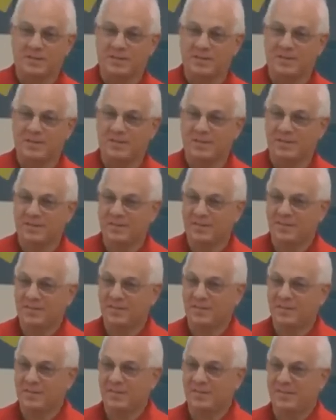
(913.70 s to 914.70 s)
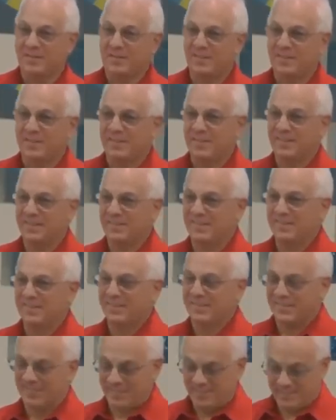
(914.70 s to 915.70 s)

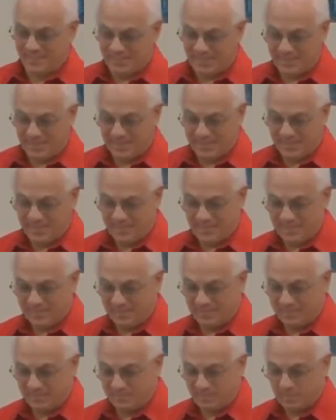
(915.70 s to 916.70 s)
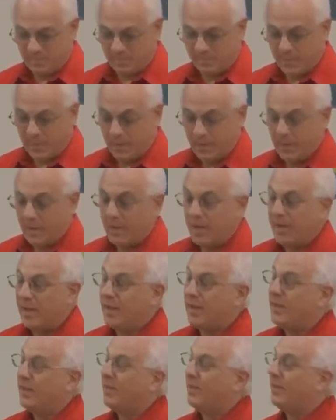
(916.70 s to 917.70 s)

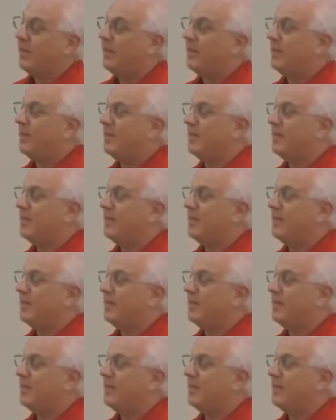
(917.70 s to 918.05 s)
Nothing is said.